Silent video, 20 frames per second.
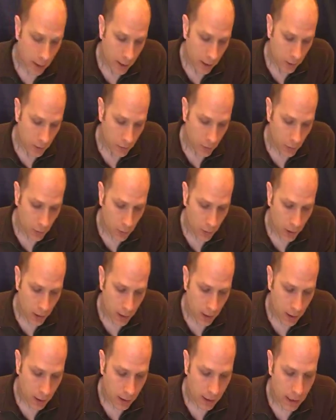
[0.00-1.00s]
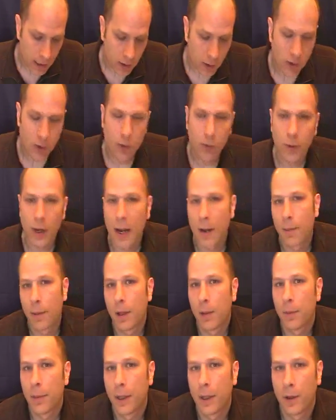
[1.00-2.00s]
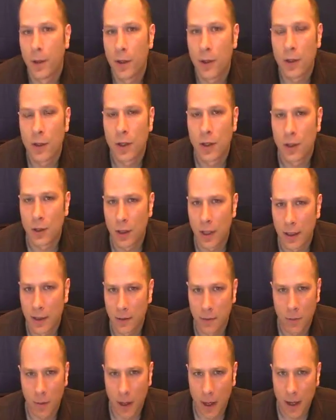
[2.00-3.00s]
So again, just to wrap up here, this is just like